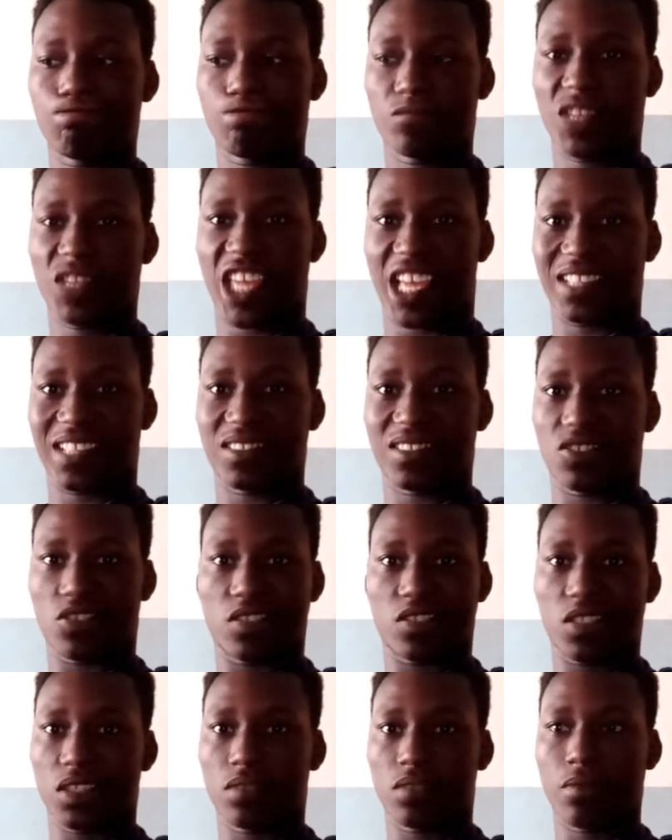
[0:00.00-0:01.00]
that's
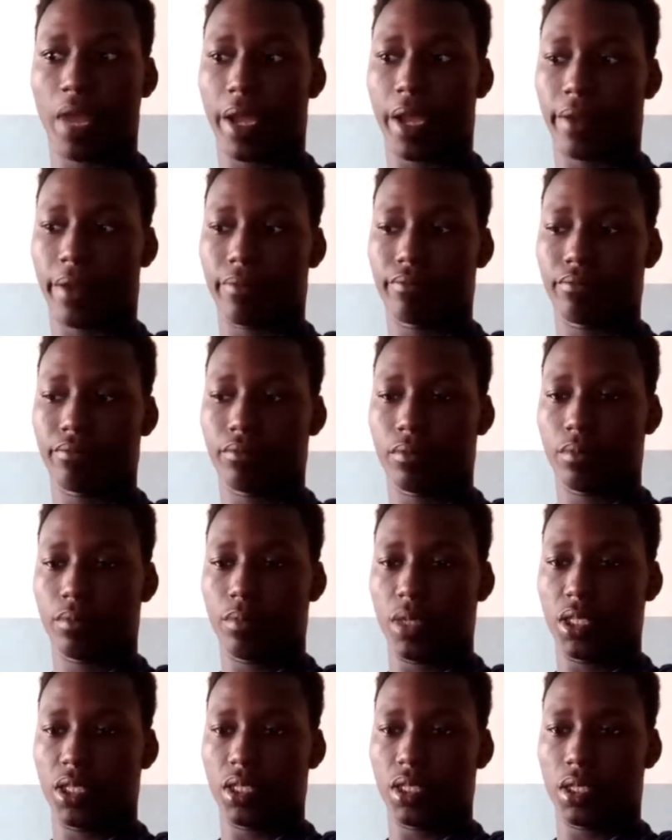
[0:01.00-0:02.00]
just it. Like
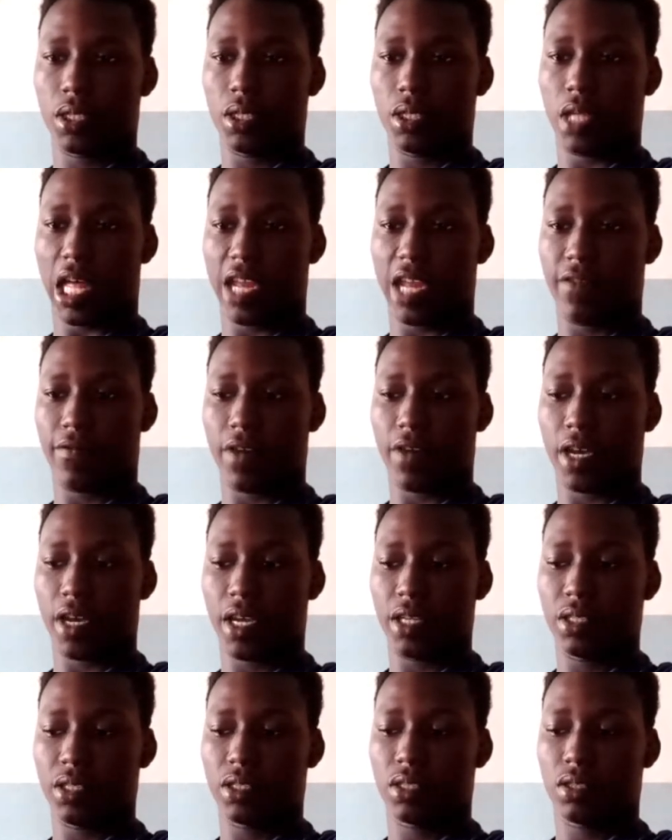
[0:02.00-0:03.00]
basically
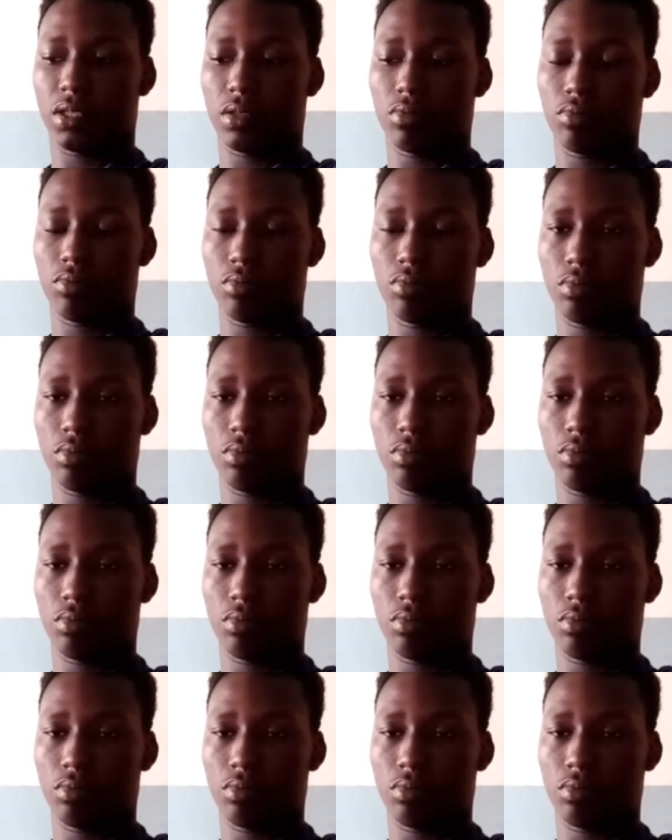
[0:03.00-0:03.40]
advice,